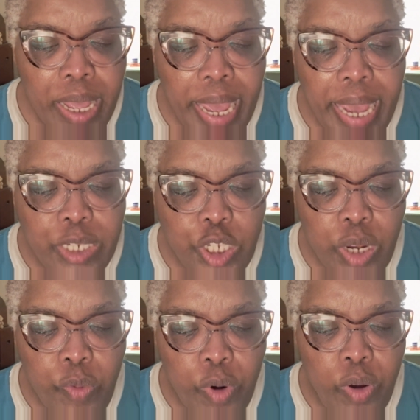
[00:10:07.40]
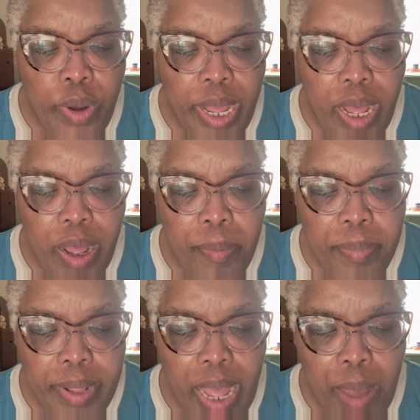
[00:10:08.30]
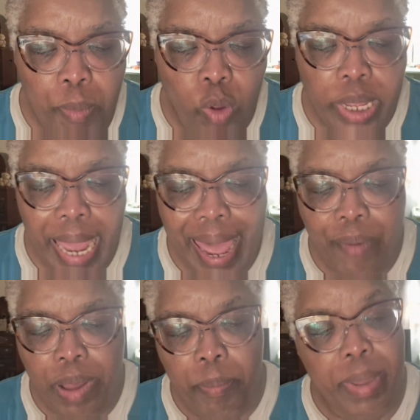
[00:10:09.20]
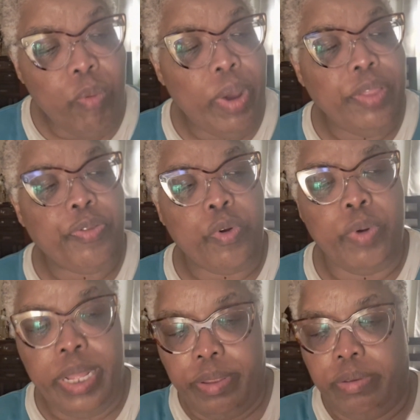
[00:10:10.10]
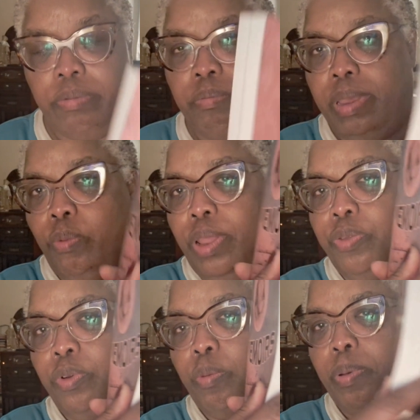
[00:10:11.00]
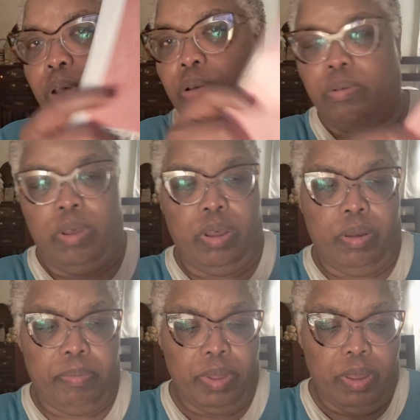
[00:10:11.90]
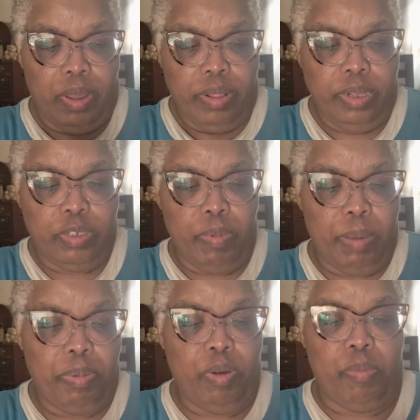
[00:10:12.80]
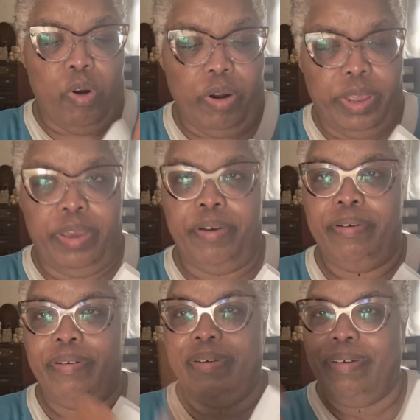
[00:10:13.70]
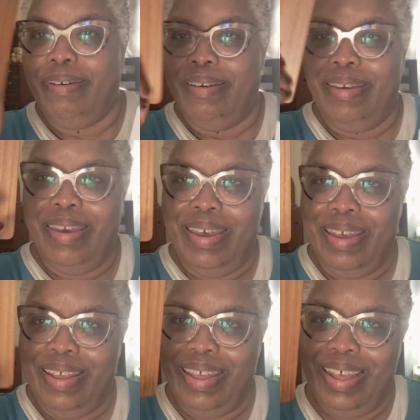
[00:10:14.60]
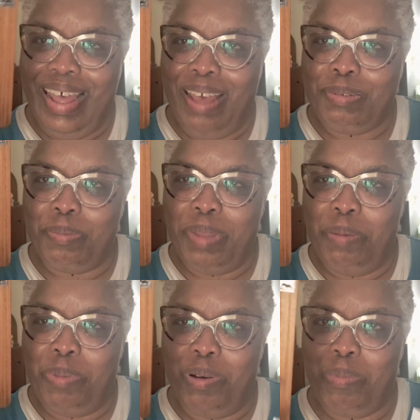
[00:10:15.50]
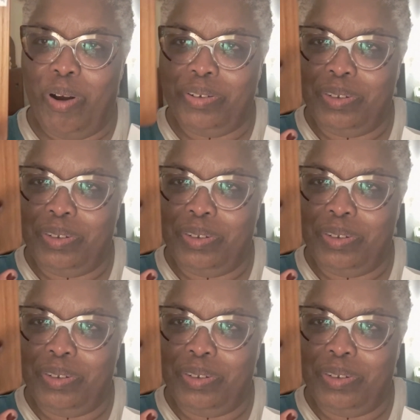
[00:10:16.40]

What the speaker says: As she grew, now I'm midway through the book. This is my bookmark here. Yeah, I have some neat bookmarks.